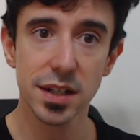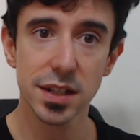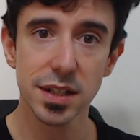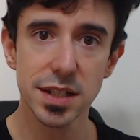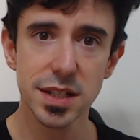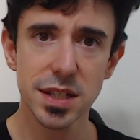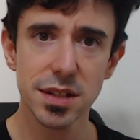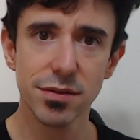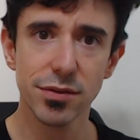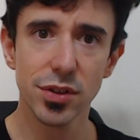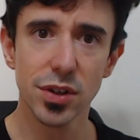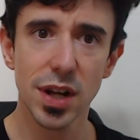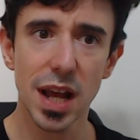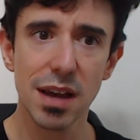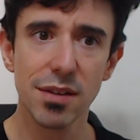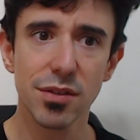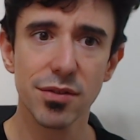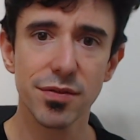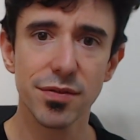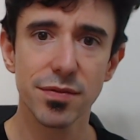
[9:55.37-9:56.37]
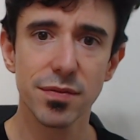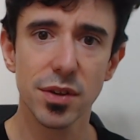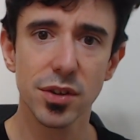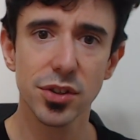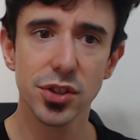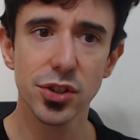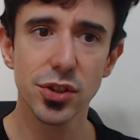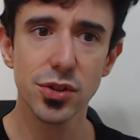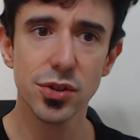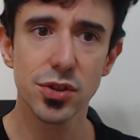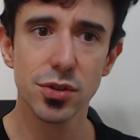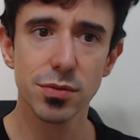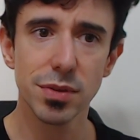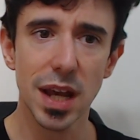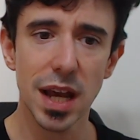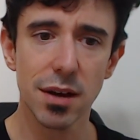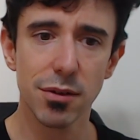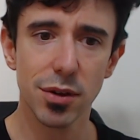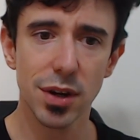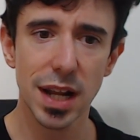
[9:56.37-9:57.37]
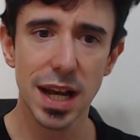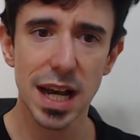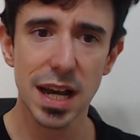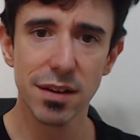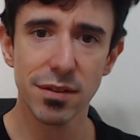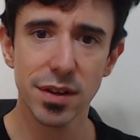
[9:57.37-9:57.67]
Let's see if we're live on YouTube. Yeah, we're live.